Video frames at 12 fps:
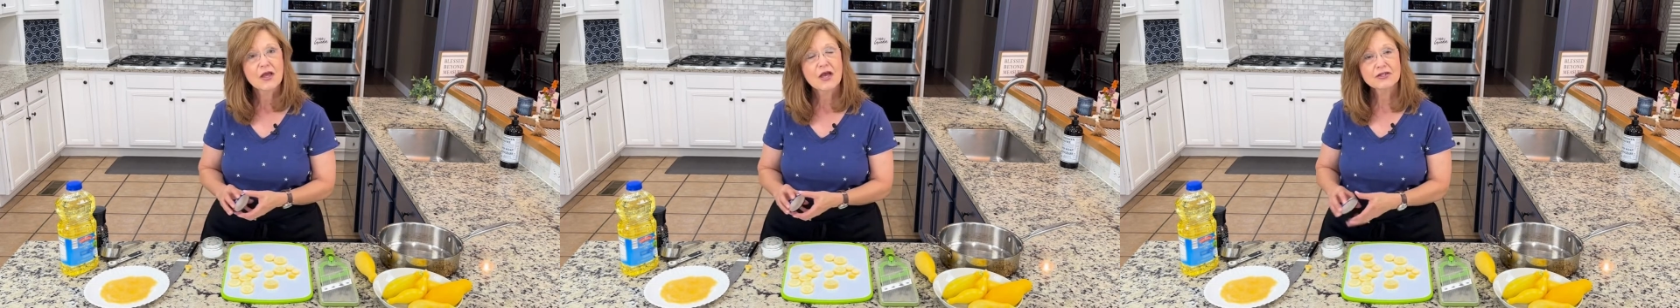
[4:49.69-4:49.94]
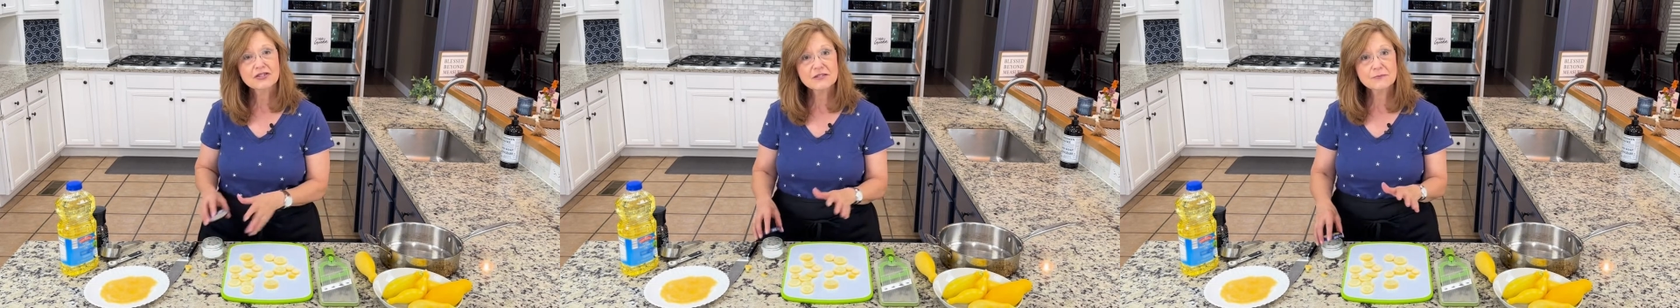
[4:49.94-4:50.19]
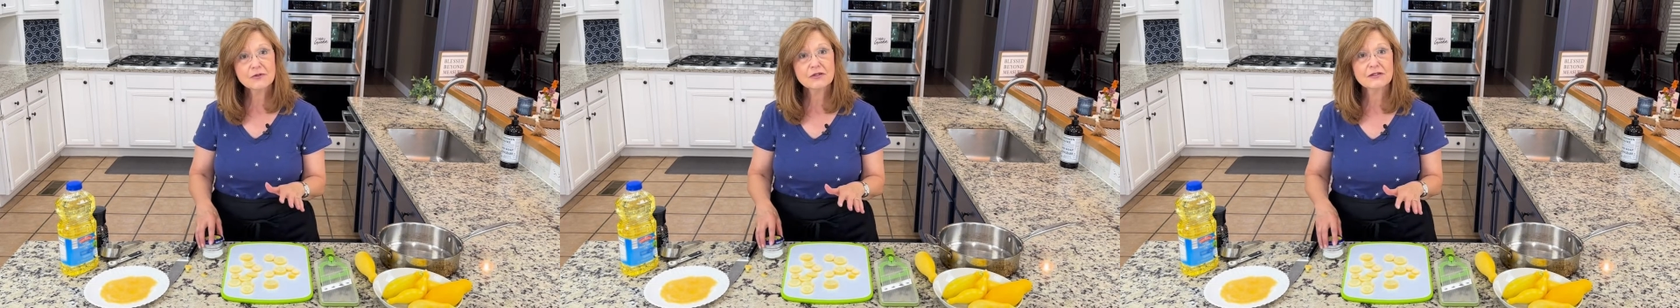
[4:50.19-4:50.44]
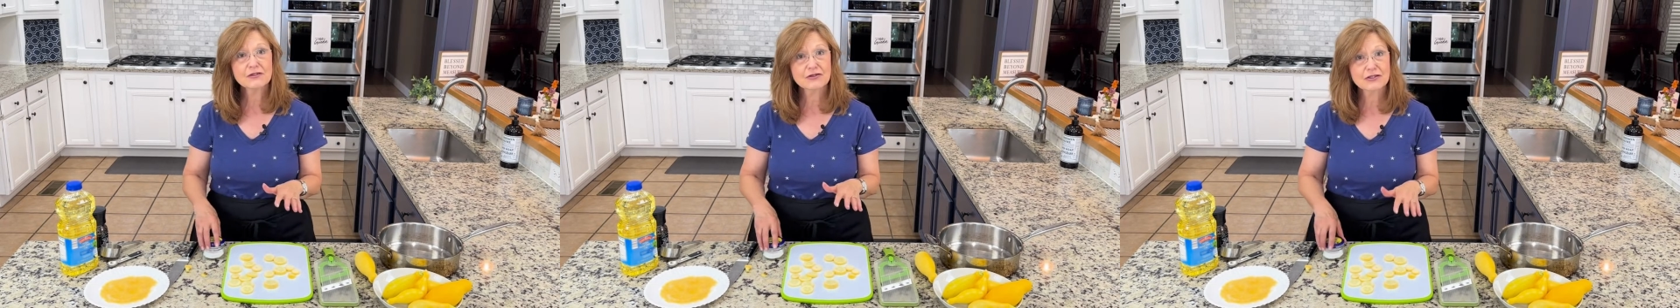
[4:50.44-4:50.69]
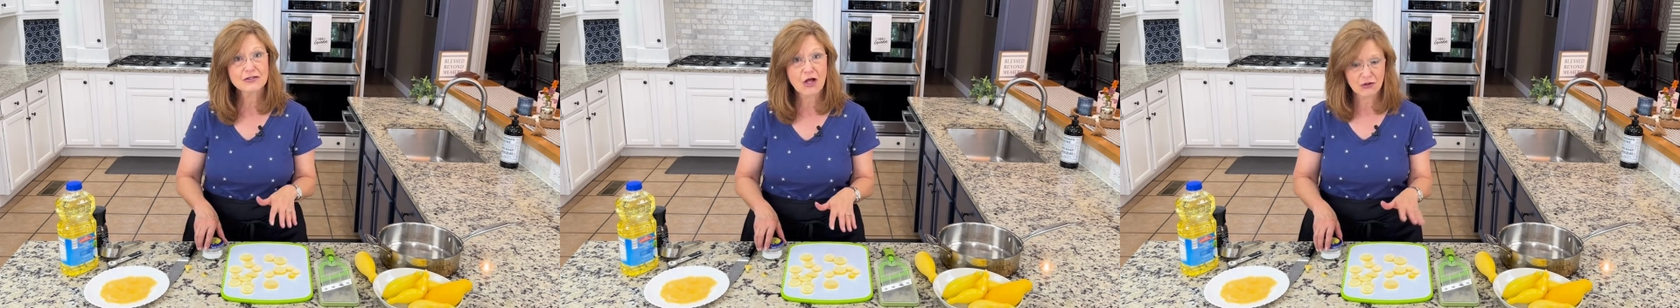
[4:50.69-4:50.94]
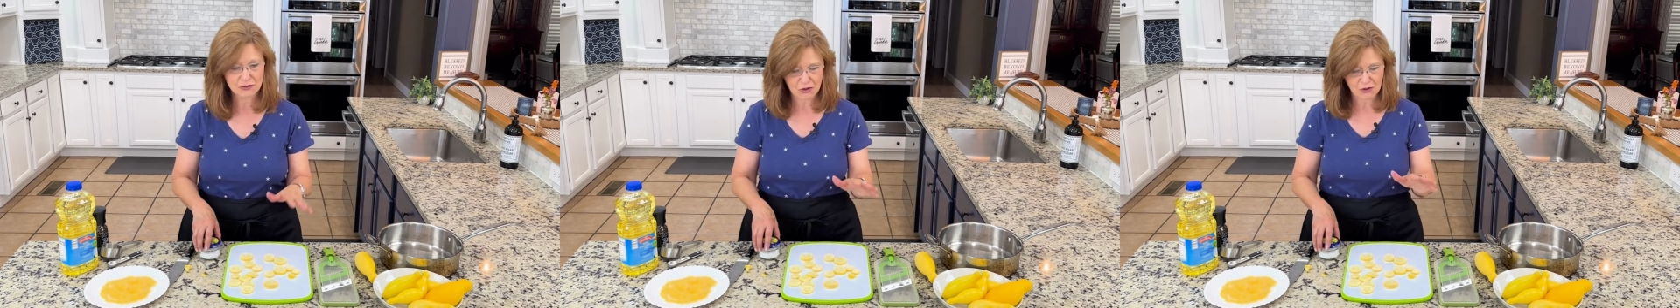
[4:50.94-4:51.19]
just put your
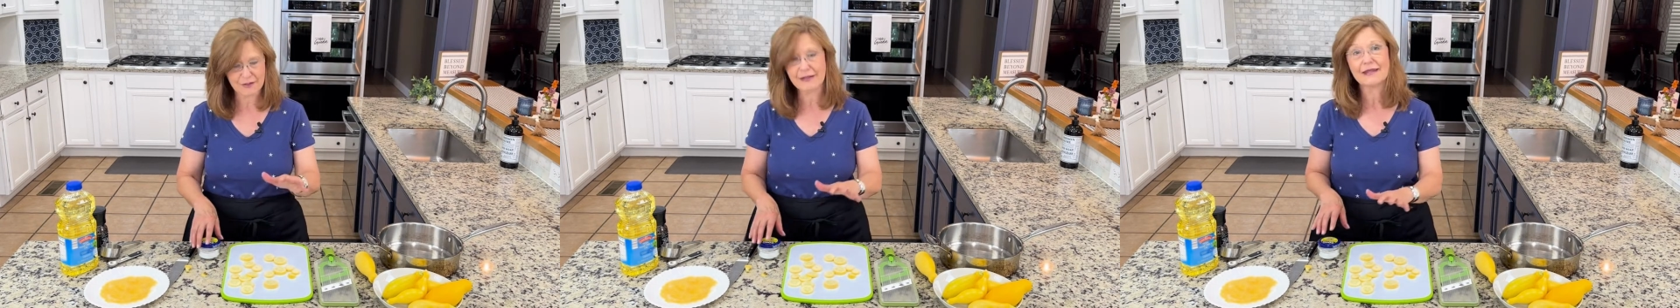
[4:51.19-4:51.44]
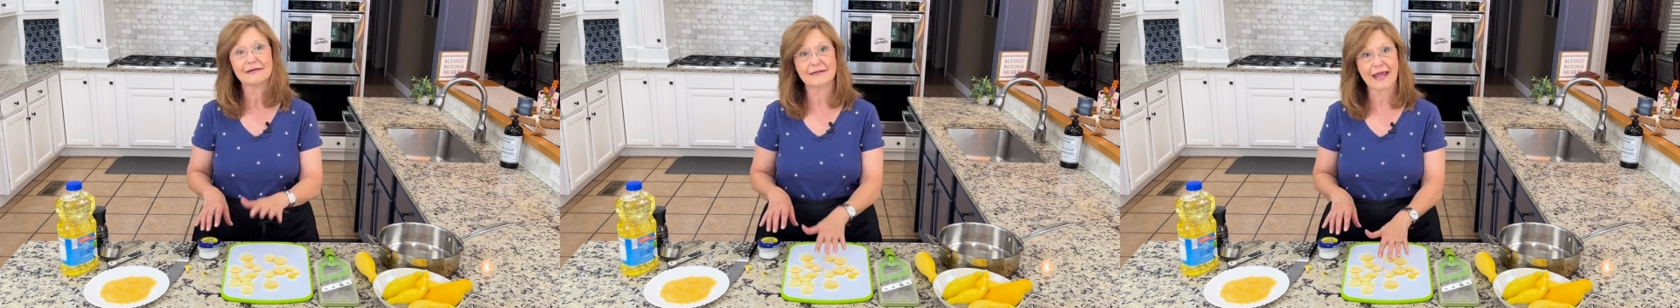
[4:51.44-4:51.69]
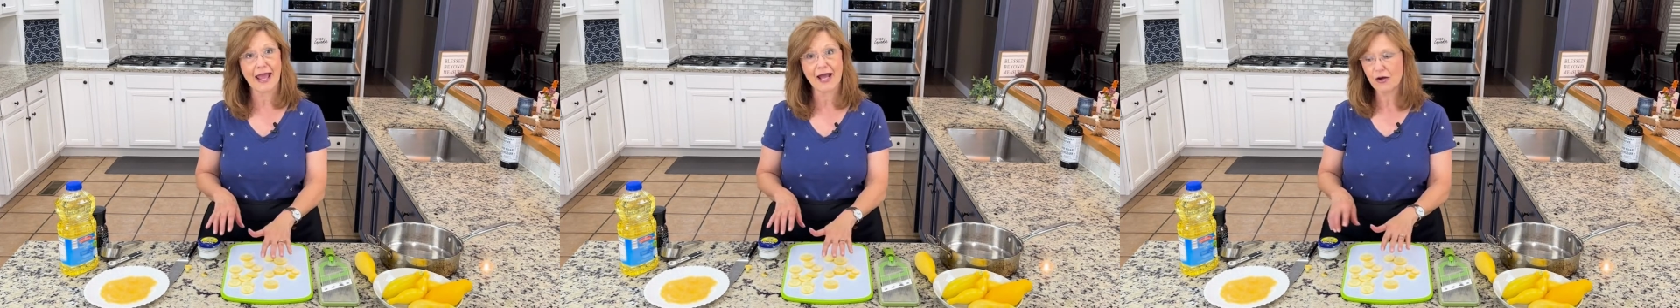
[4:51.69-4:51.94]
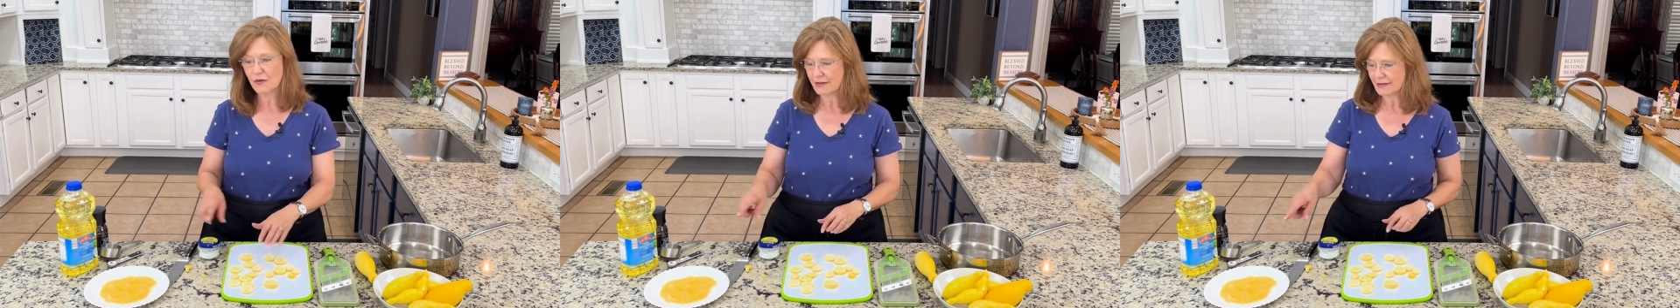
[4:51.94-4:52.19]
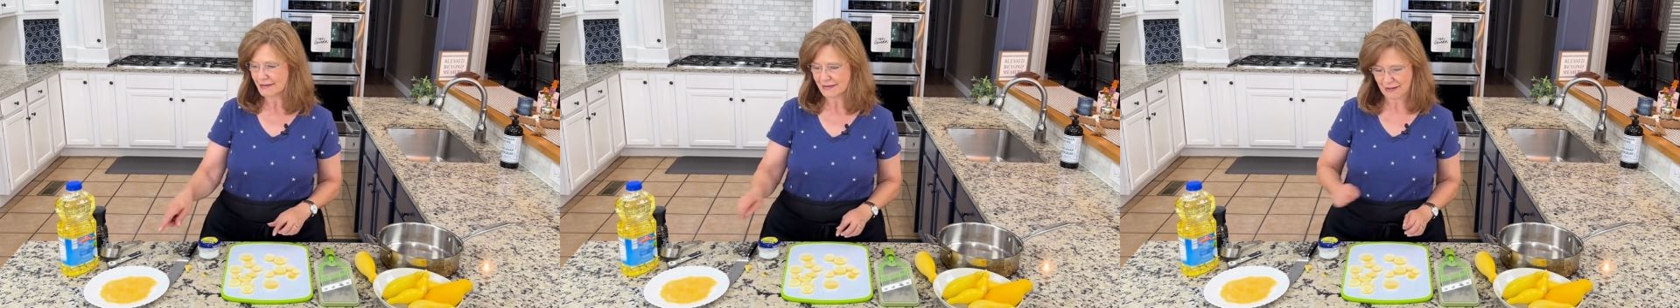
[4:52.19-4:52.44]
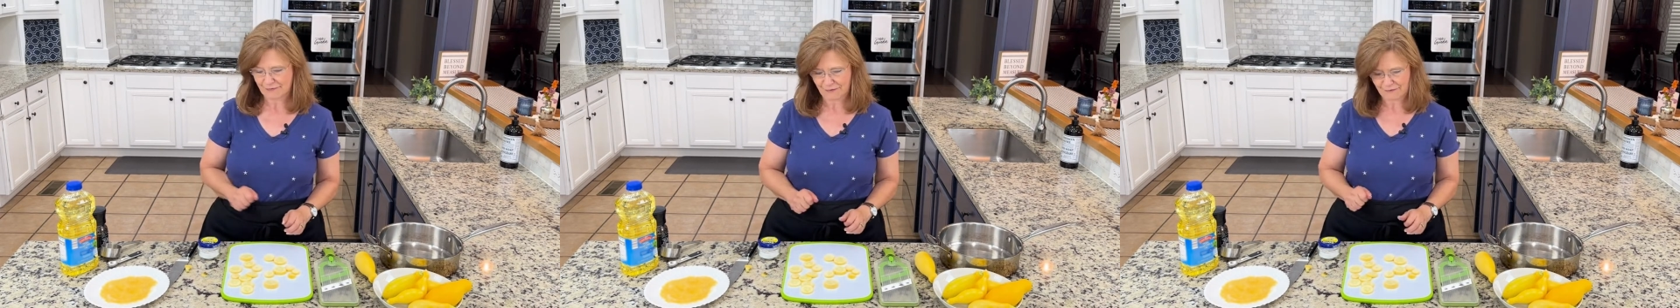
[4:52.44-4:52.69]
salt on now
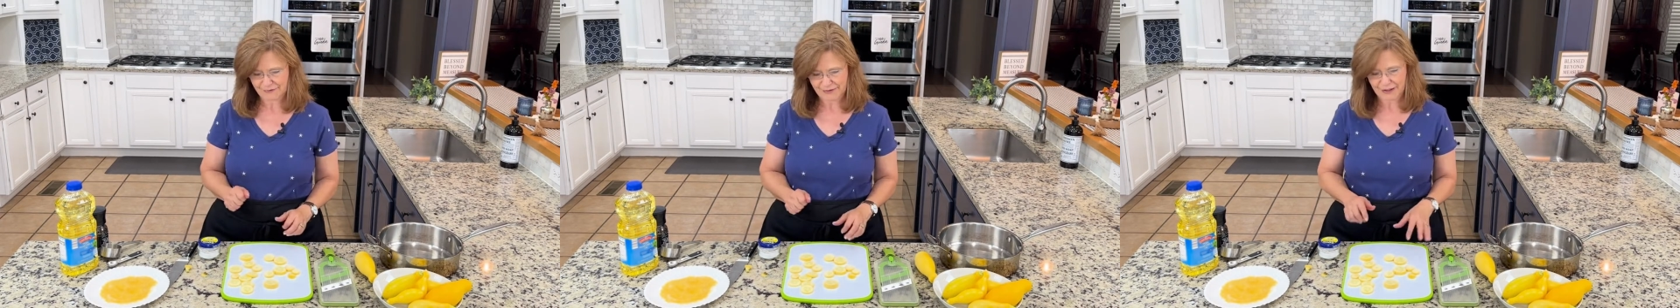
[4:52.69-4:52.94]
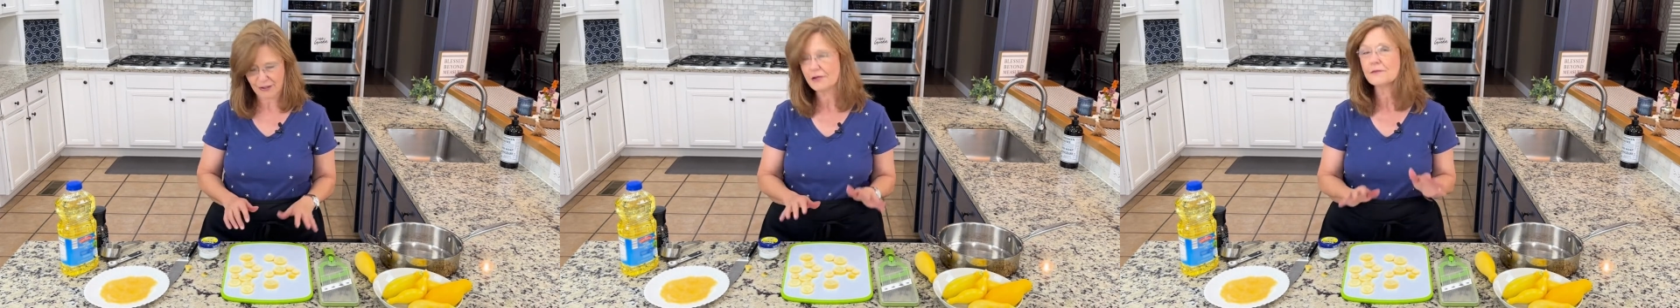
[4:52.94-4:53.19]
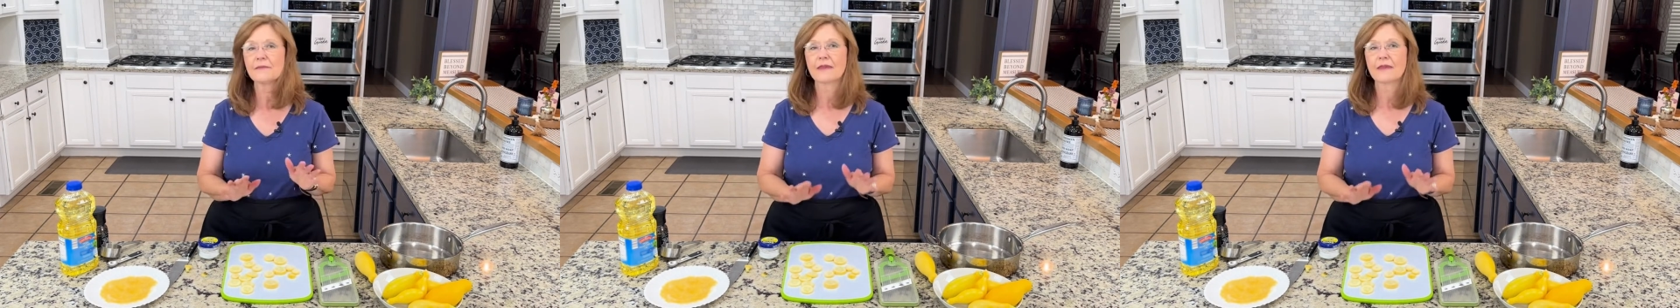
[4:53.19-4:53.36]
instead of over there.